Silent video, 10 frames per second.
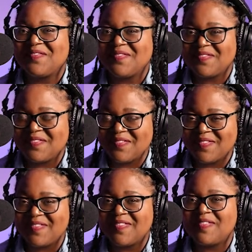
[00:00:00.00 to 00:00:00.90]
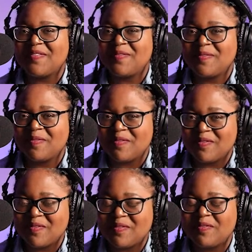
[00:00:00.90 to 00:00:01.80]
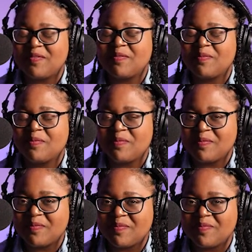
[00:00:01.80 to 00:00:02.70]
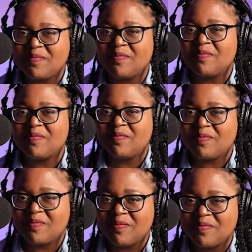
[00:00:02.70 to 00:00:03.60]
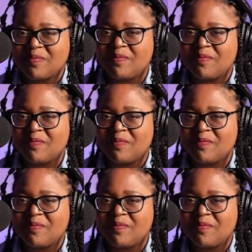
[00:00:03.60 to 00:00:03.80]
[no speech]